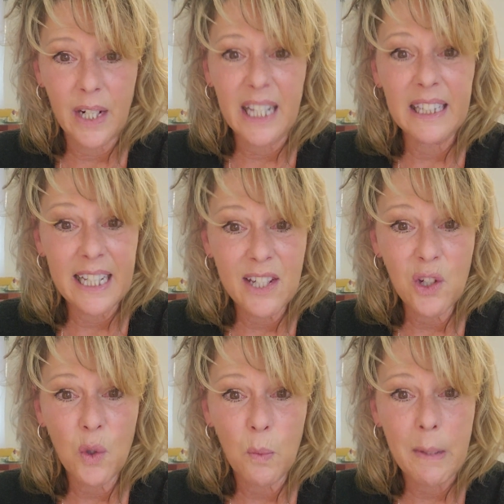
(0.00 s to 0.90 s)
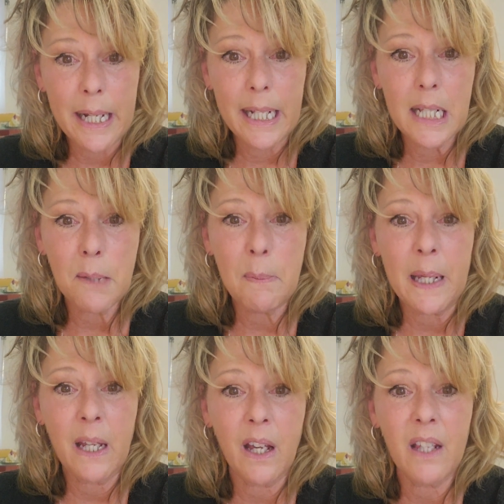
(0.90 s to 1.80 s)
at least 2 minutes
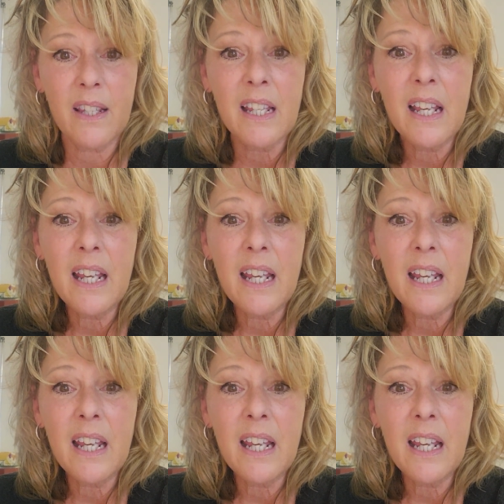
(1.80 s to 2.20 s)
because